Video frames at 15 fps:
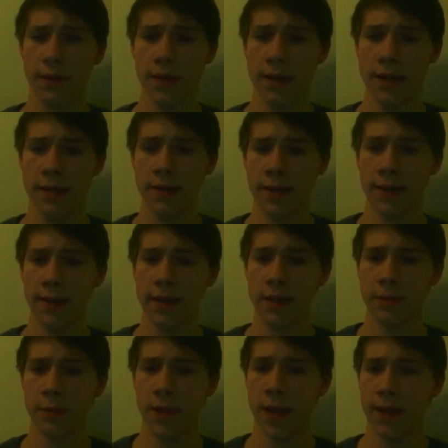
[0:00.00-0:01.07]
He then
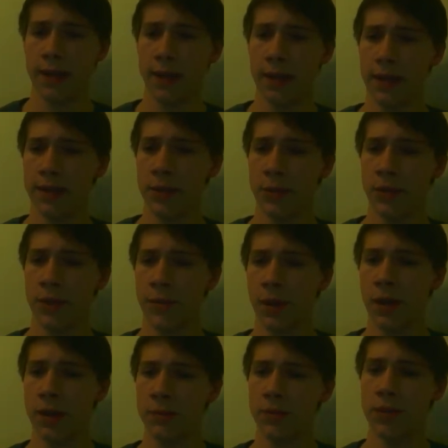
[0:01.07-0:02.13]
gets back to an
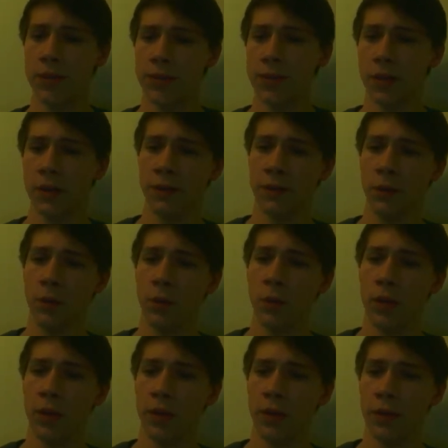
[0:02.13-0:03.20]
apartment after
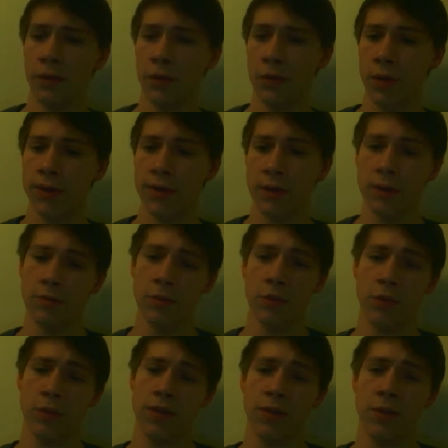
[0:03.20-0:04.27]
walking through a dark
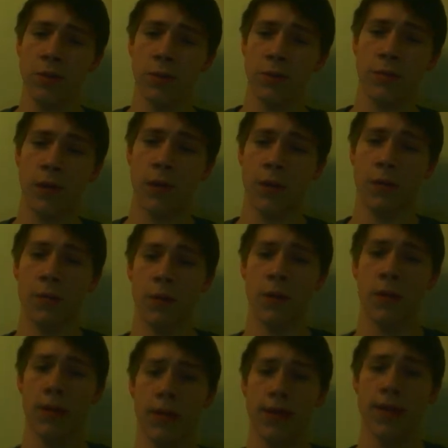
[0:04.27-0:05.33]
multi-story car
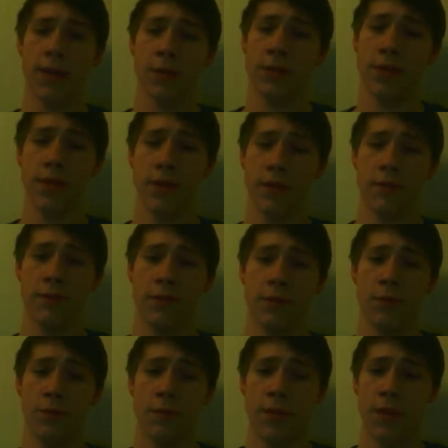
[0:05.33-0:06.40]
park into a dark
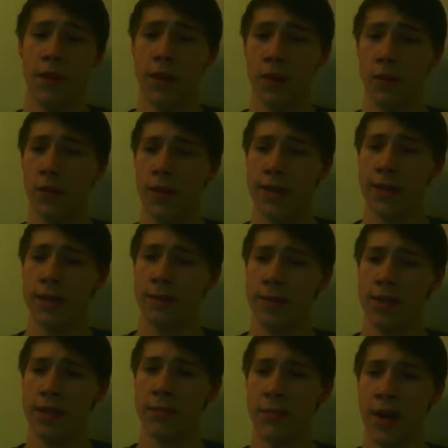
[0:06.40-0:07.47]
room where he
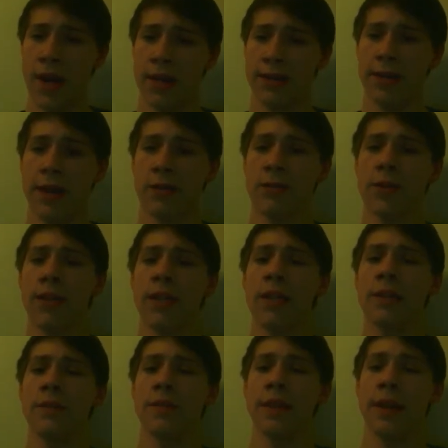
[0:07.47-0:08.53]
dumps his bag down and
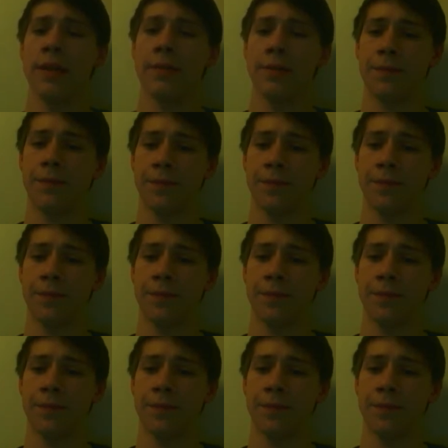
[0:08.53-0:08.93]
leaves again.